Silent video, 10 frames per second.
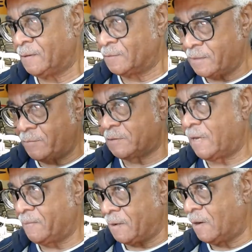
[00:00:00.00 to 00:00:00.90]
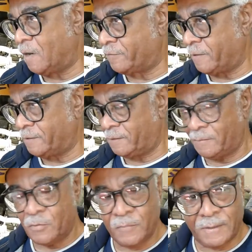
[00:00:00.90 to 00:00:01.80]
Hosea was like my godfather in the
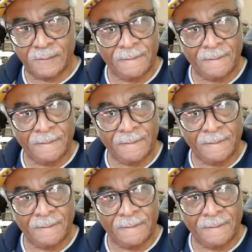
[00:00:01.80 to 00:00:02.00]
movement.